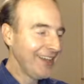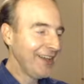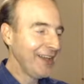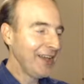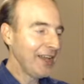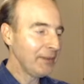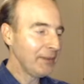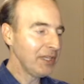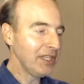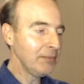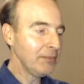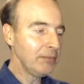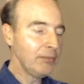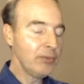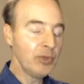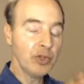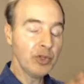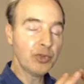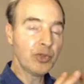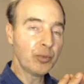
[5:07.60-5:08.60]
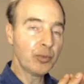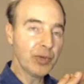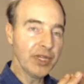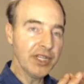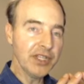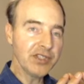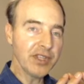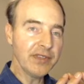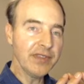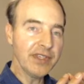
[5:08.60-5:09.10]
I mean, the
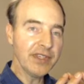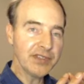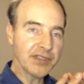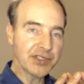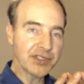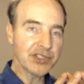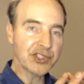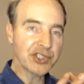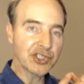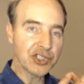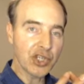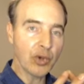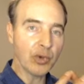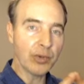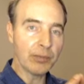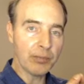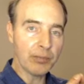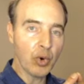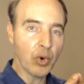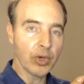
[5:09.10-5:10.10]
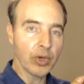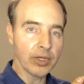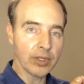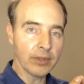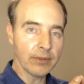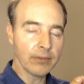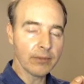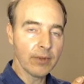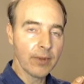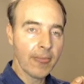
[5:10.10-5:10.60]
reason this is so important,
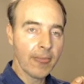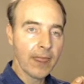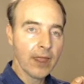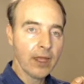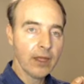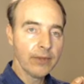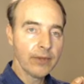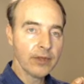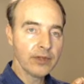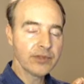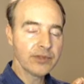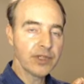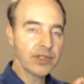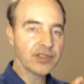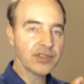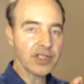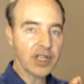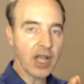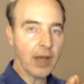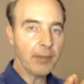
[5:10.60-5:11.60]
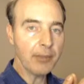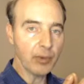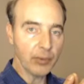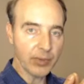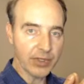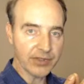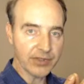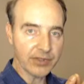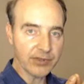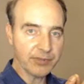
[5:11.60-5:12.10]
there's a couple
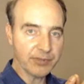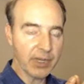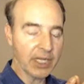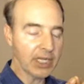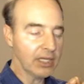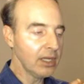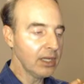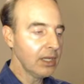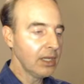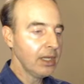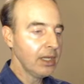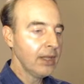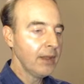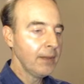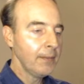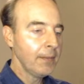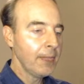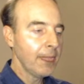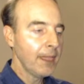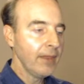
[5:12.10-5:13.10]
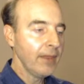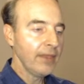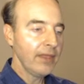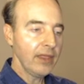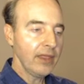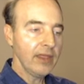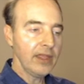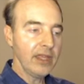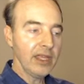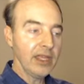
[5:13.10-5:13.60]
reasons, but
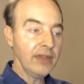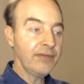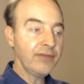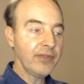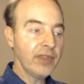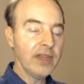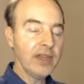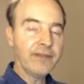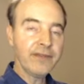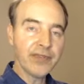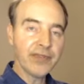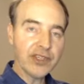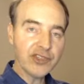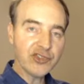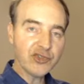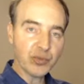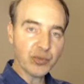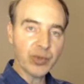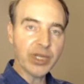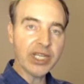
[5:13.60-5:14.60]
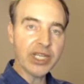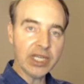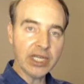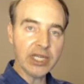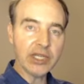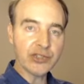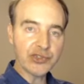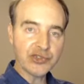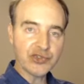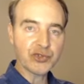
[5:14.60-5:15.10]
if this reading
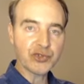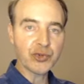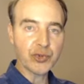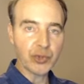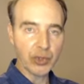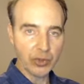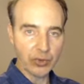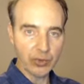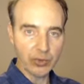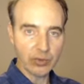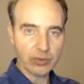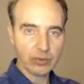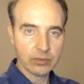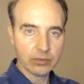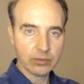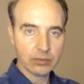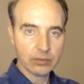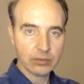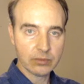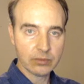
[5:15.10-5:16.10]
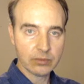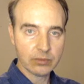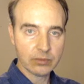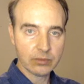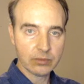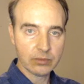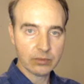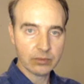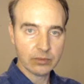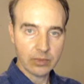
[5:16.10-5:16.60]
is true,
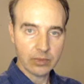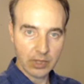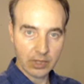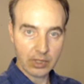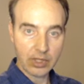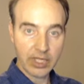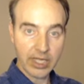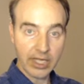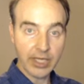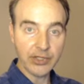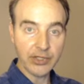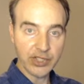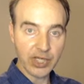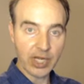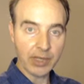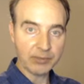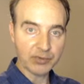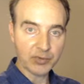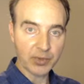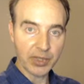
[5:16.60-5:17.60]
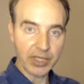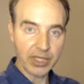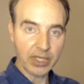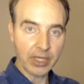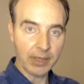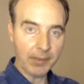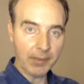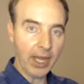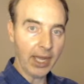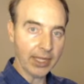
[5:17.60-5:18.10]
the King James reading
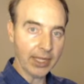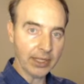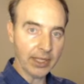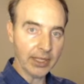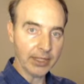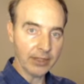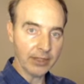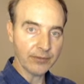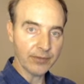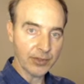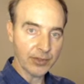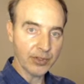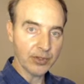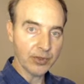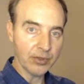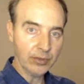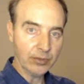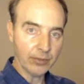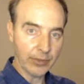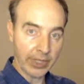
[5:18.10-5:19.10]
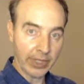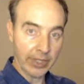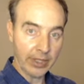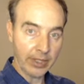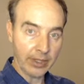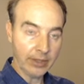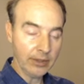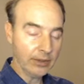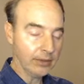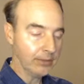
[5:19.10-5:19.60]
I'm highlighting for you right
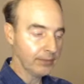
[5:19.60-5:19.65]
here,